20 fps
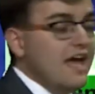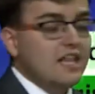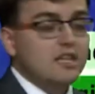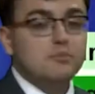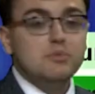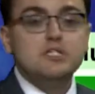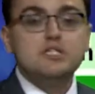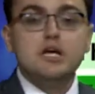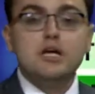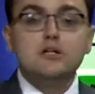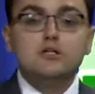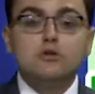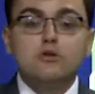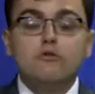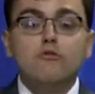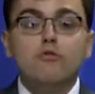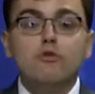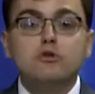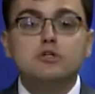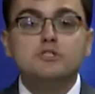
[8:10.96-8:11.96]
and the potential
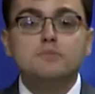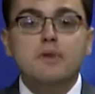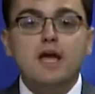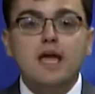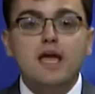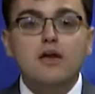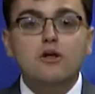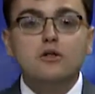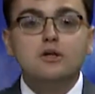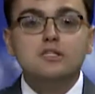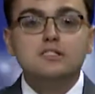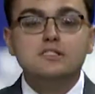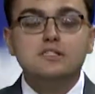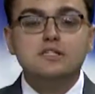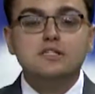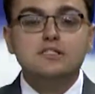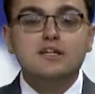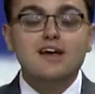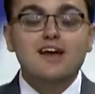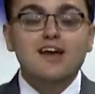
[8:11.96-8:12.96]
for some hail
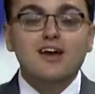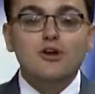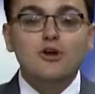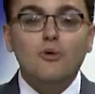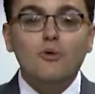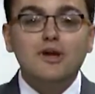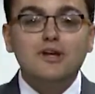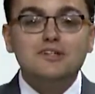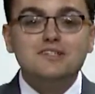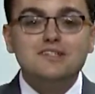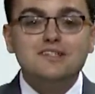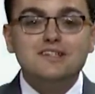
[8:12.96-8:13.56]
exists going into